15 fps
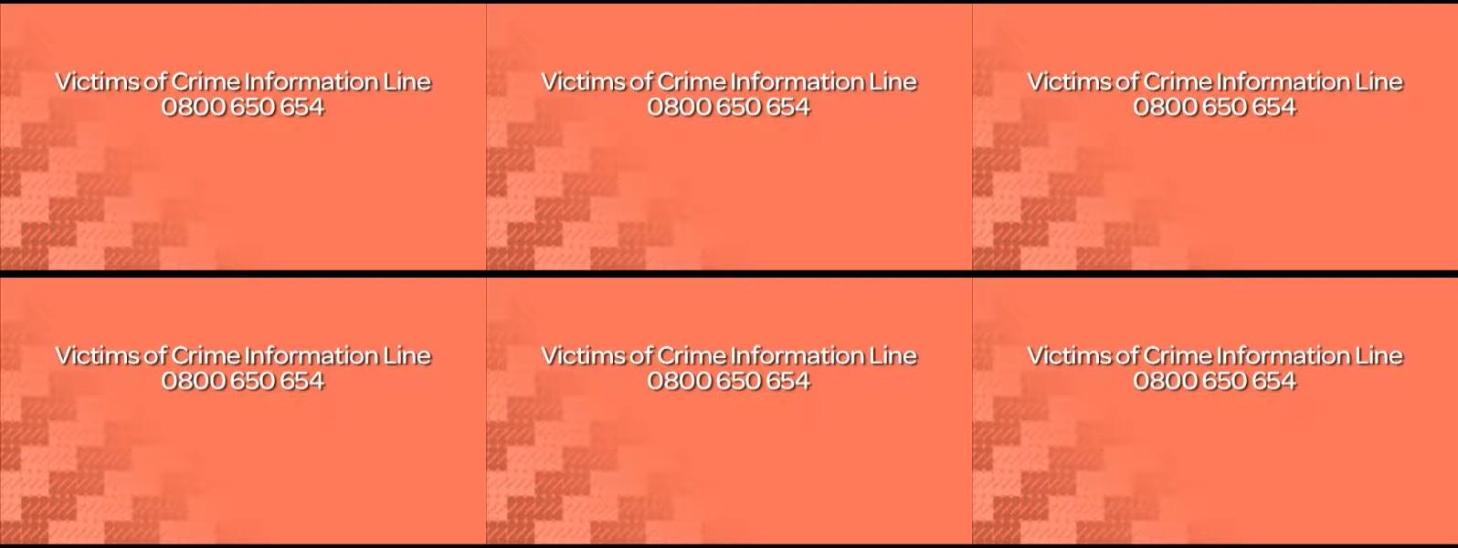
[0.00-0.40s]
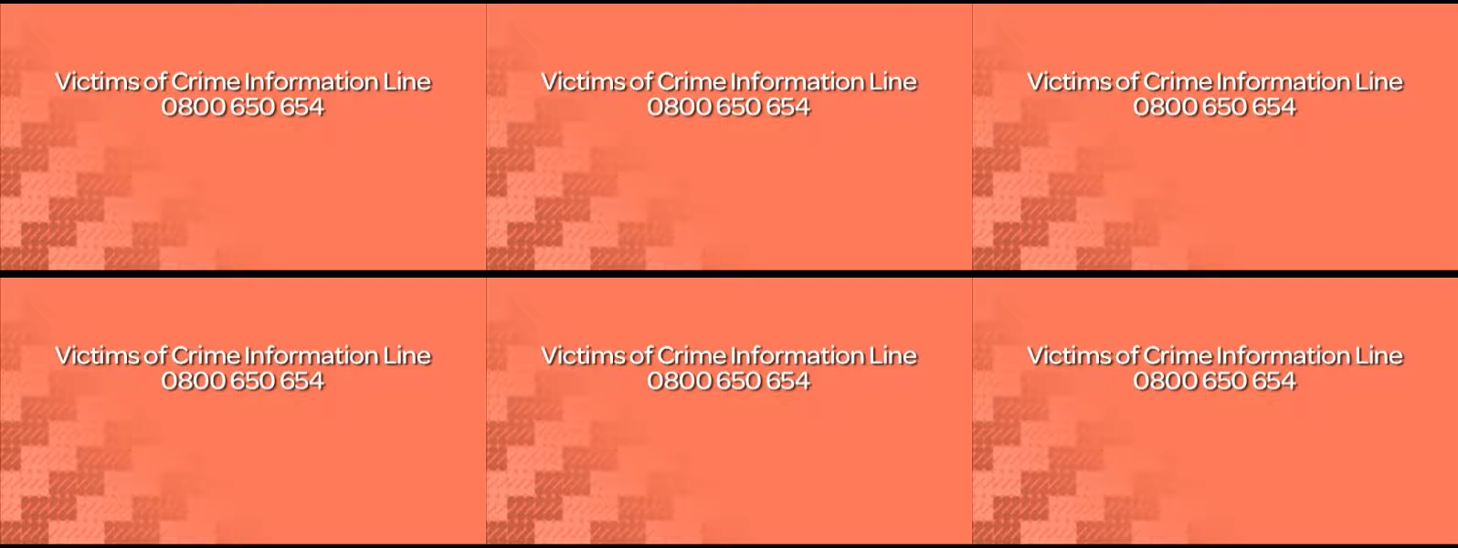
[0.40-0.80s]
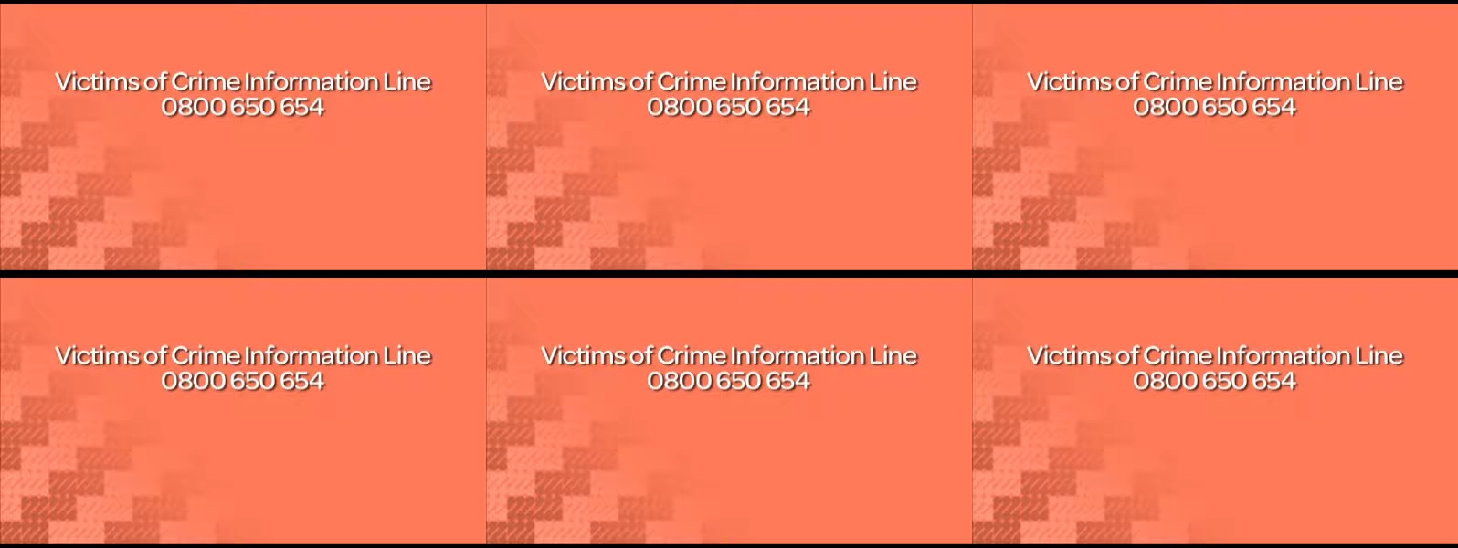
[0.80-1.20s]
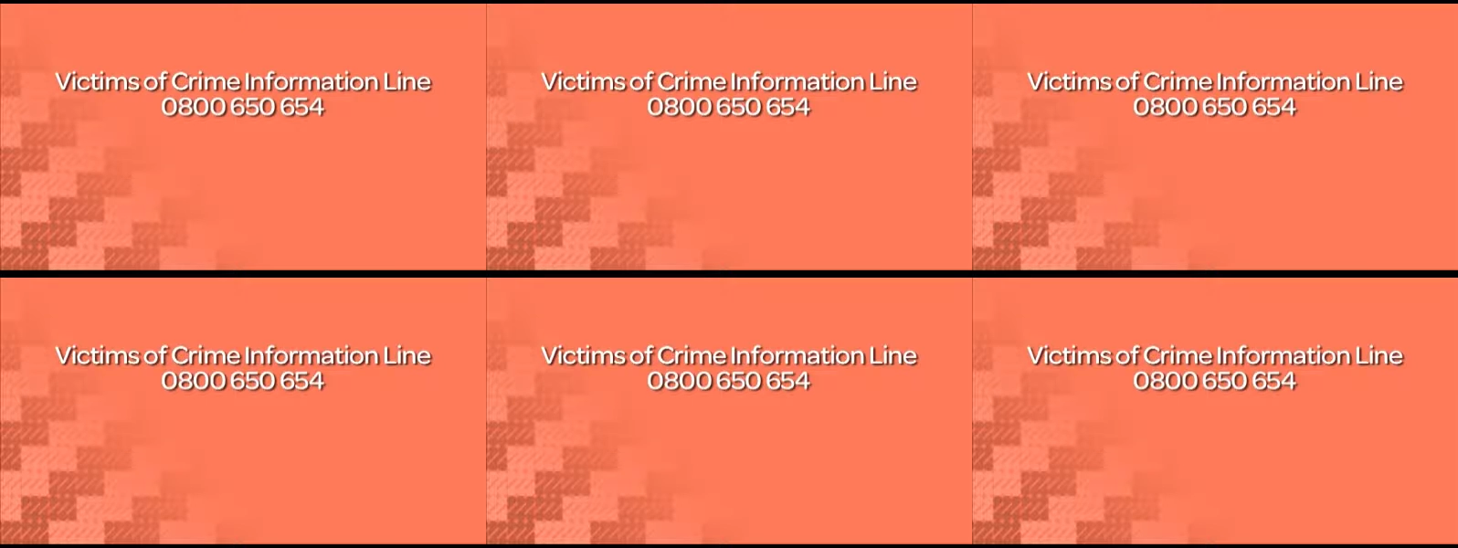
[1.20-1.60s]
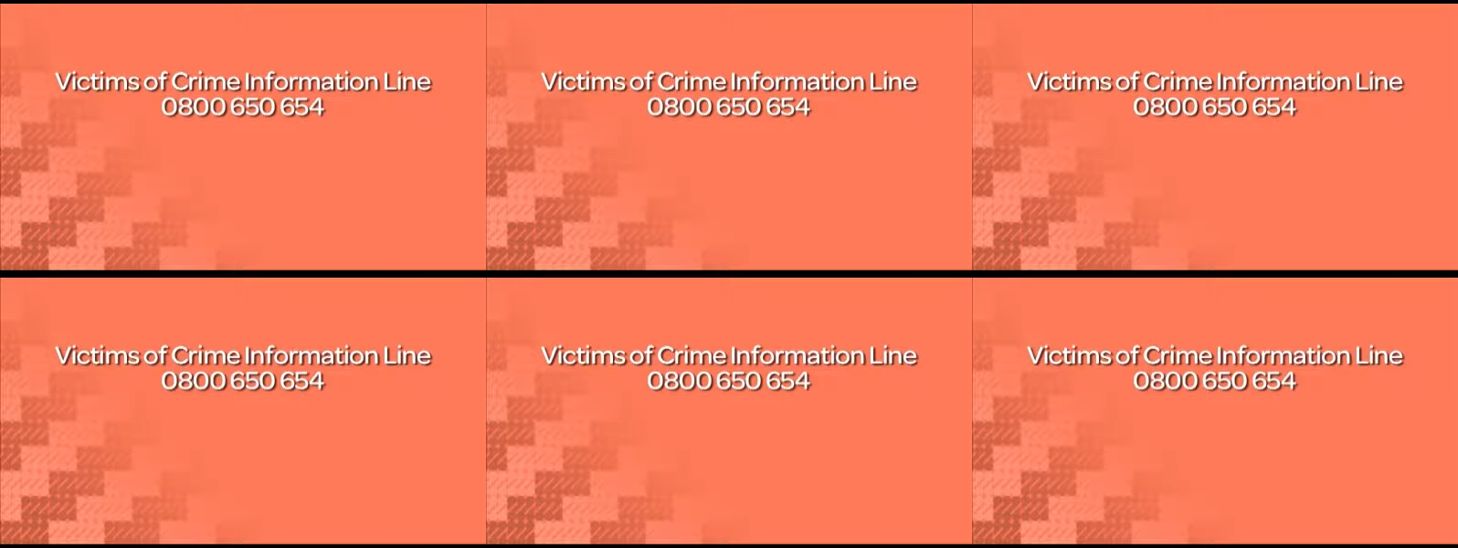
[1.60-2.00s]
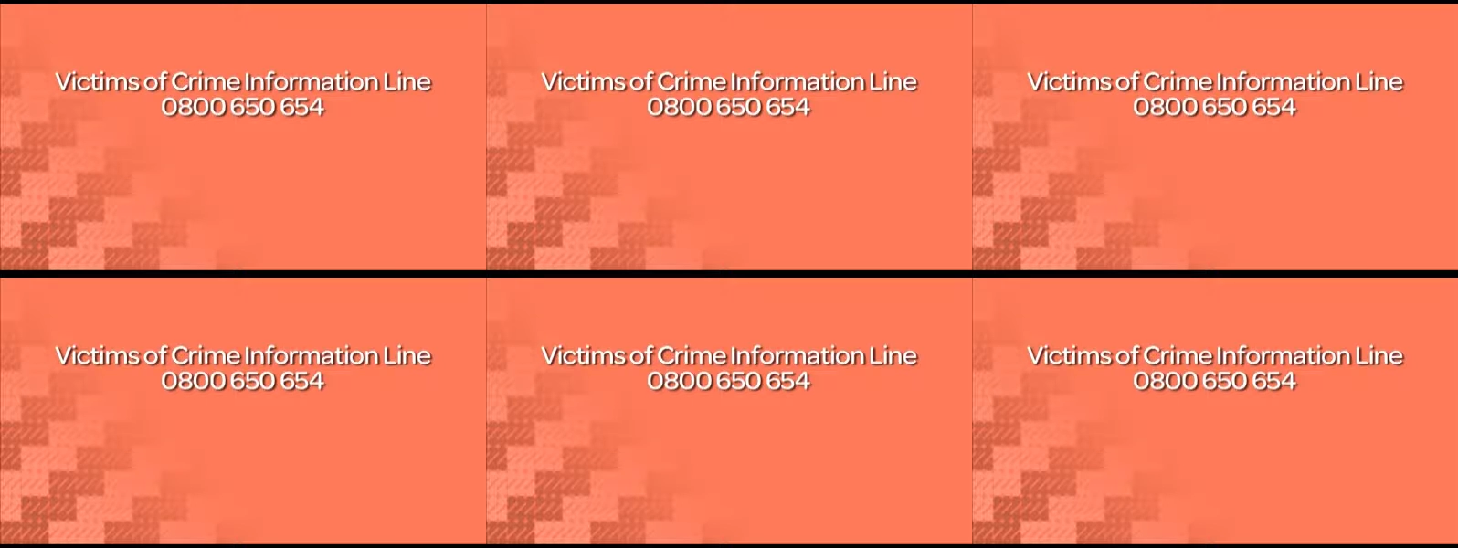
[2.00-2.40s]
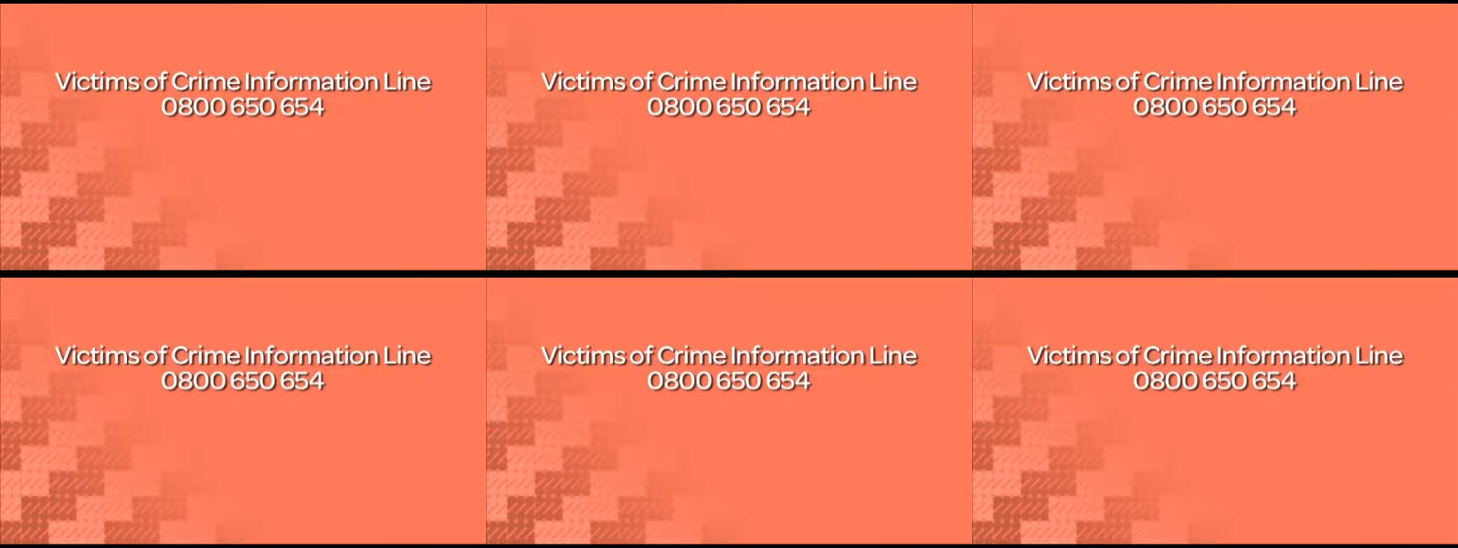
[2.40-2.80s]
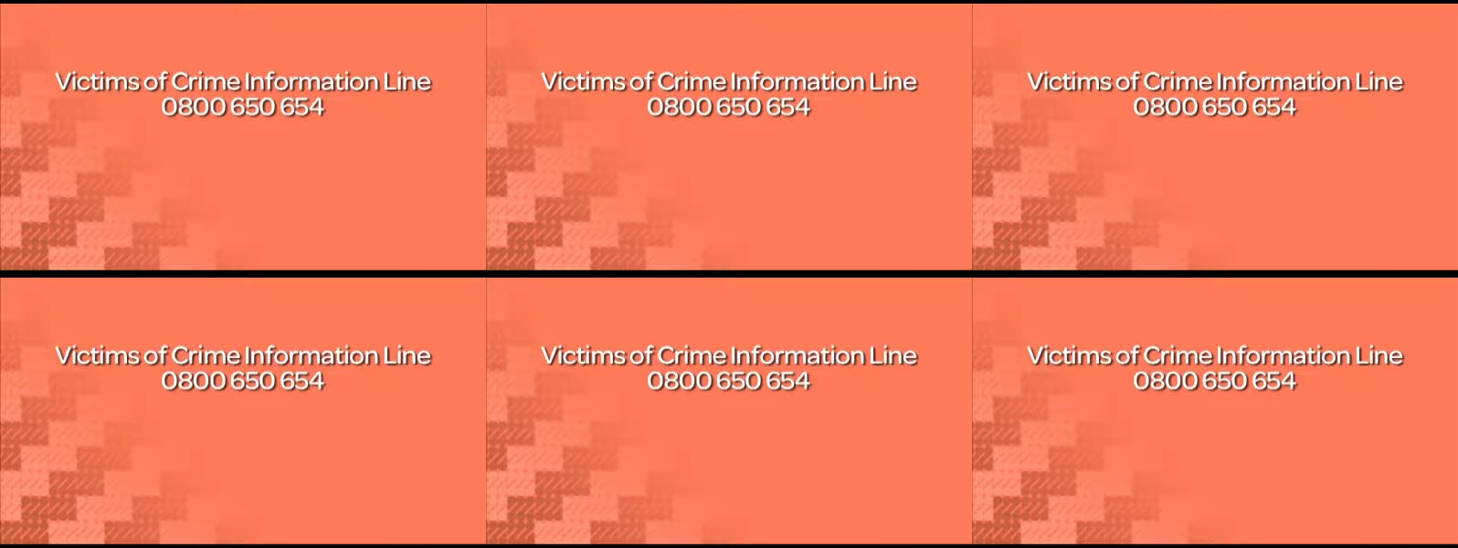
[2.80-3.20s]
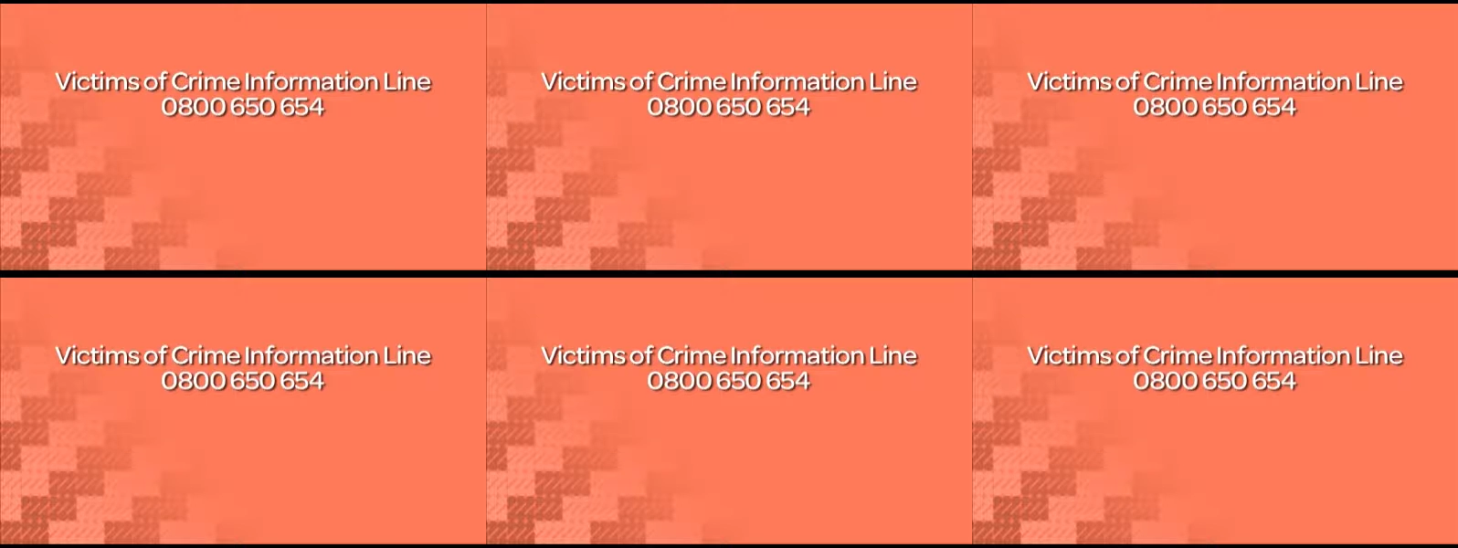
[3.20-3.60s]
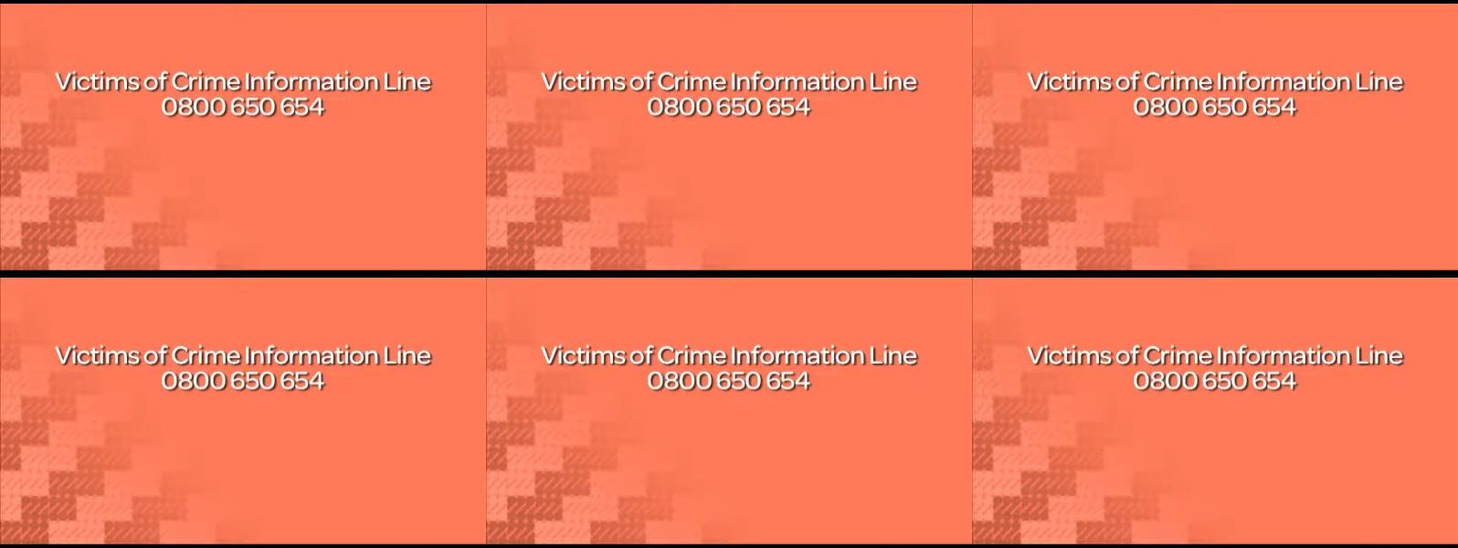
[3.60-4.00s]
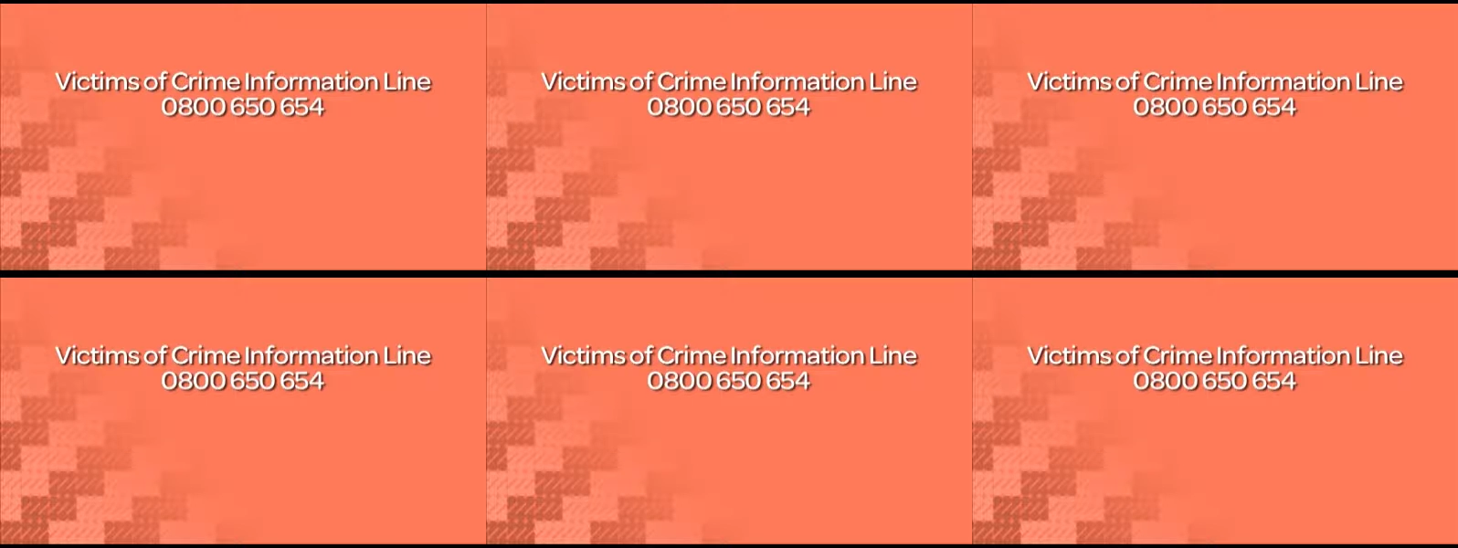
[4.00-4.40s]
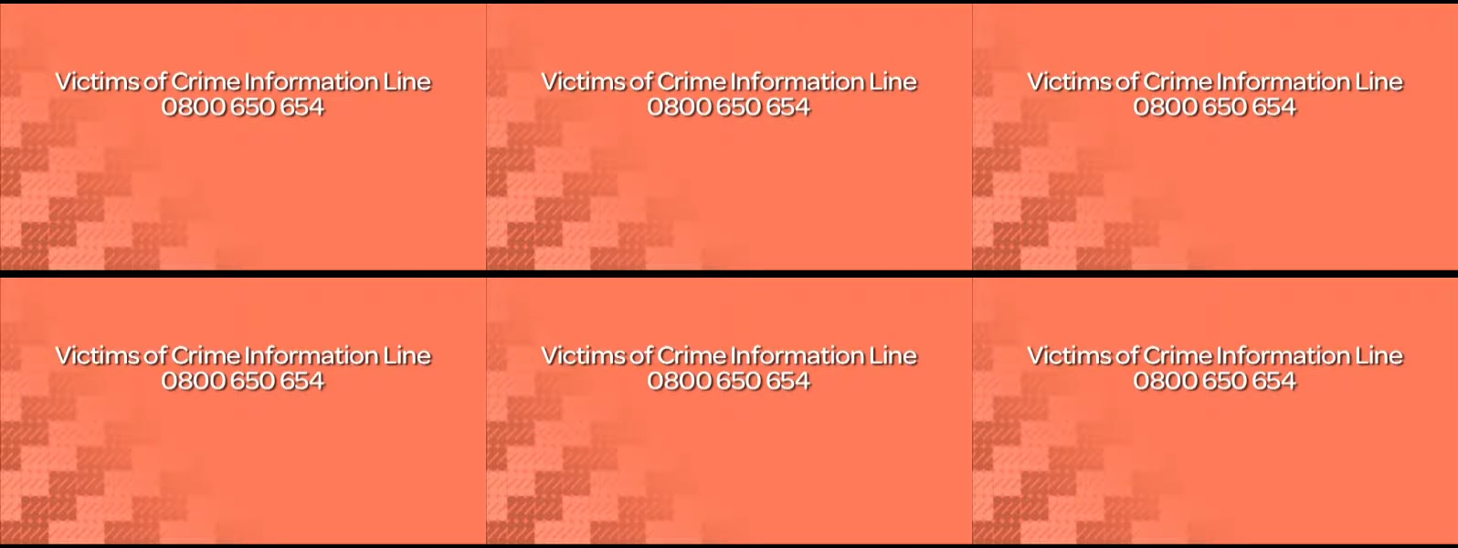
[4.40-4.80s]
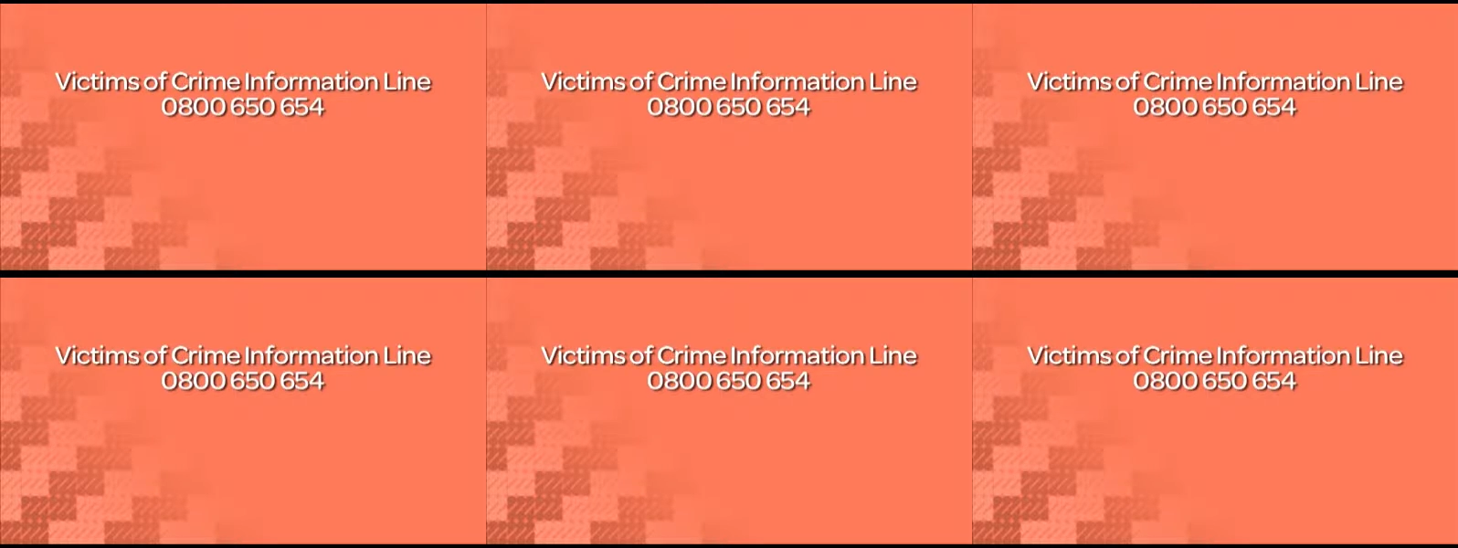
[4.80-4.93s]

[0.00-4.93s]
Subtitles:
[unreadable: no face in view]